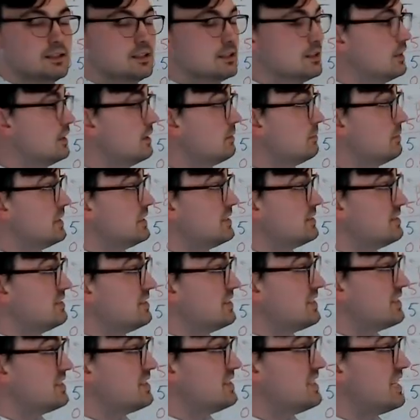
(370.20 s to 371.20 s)
going to be a
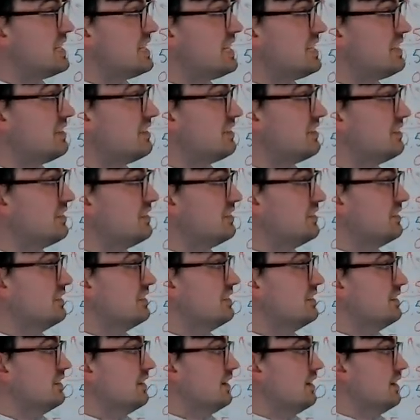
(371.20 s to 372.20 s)
16th.
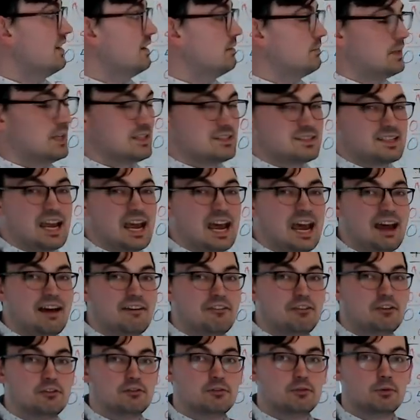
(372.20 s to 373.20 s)
That's half
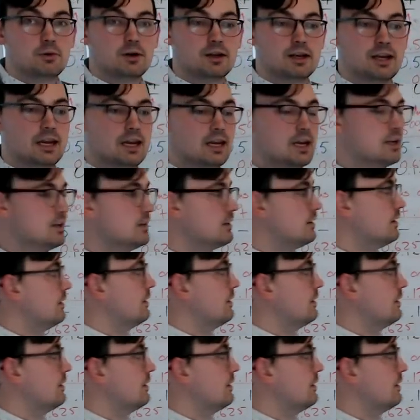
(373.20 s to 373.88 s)
of 1/8.